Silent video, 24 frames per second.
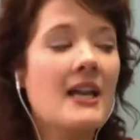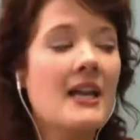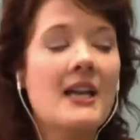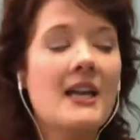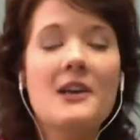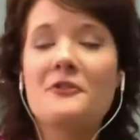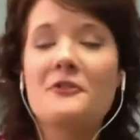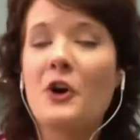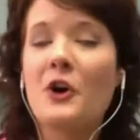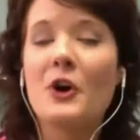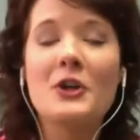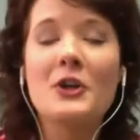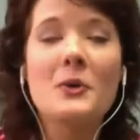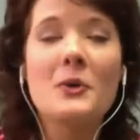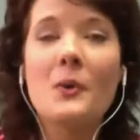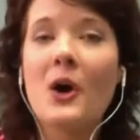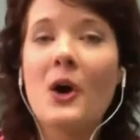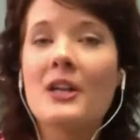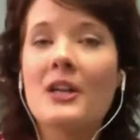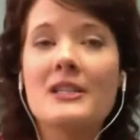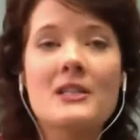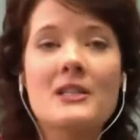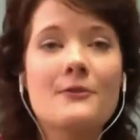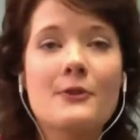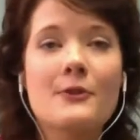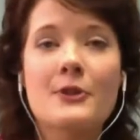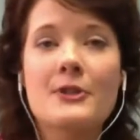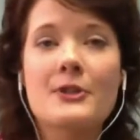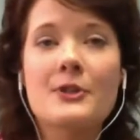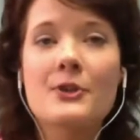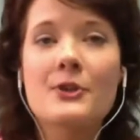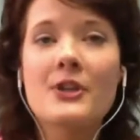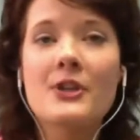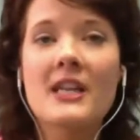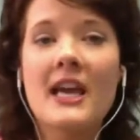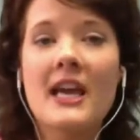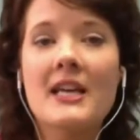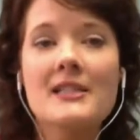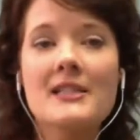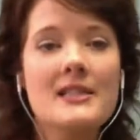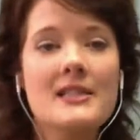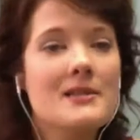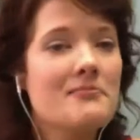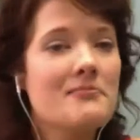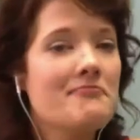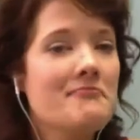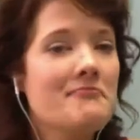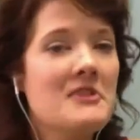And if all you want is the first 30
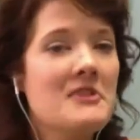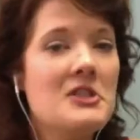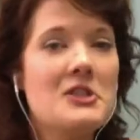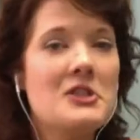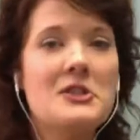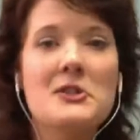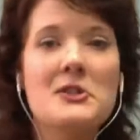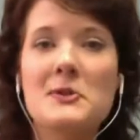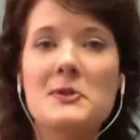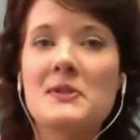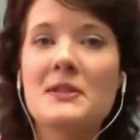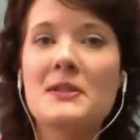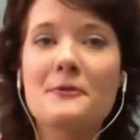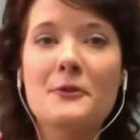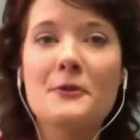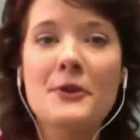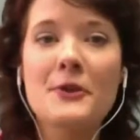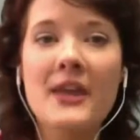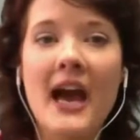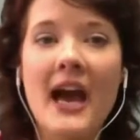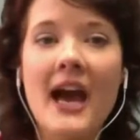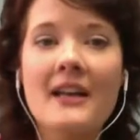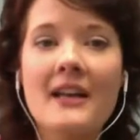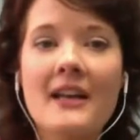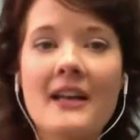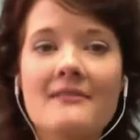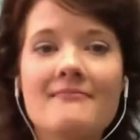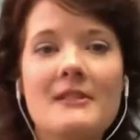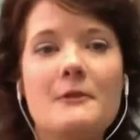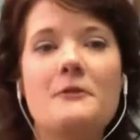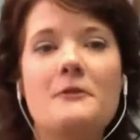days, you just use it for that.